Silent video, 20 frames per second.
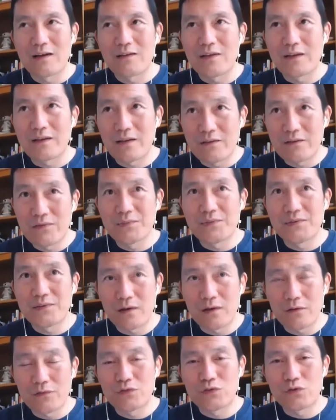they give
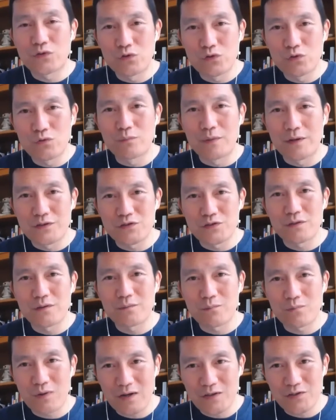themselves too much
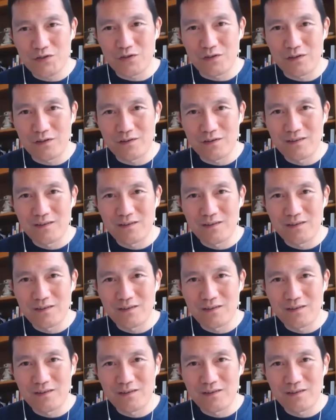pressure.